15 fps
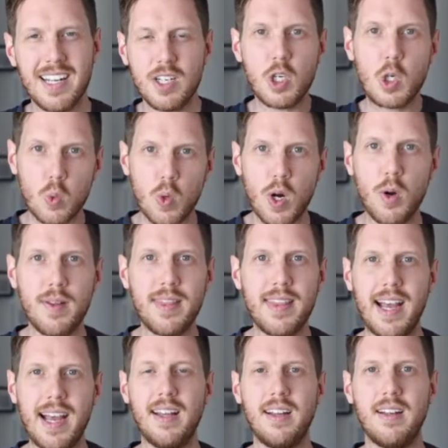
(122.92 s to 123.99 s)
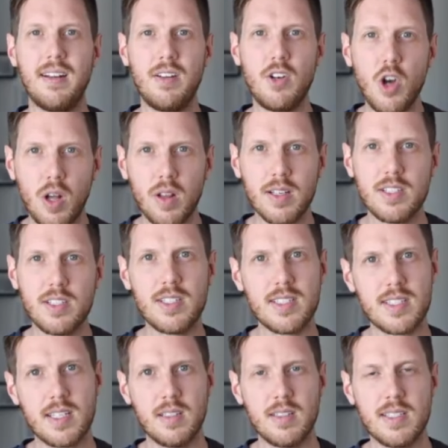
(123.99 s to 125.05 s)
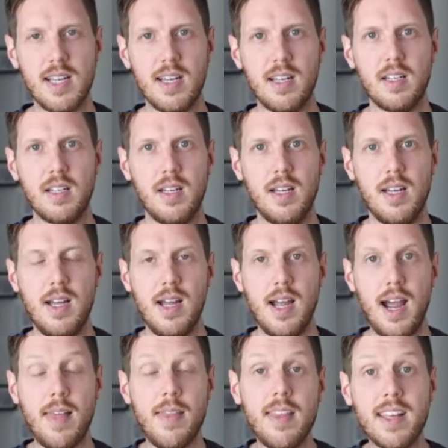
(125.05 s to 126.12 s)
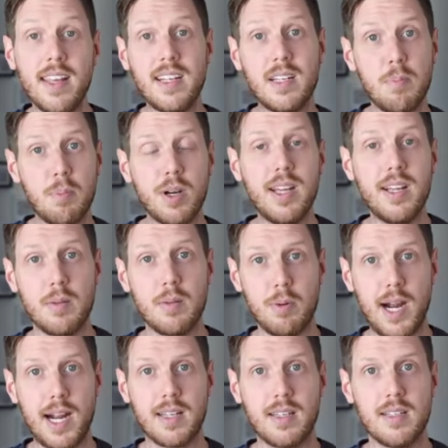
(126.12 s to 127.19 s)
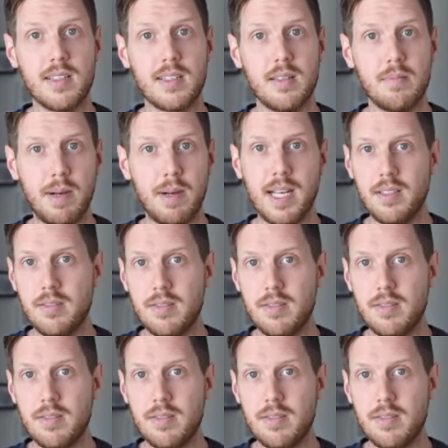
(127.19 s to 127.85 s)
get to grow in that knowledge and skill set, and then they get to put it into practice by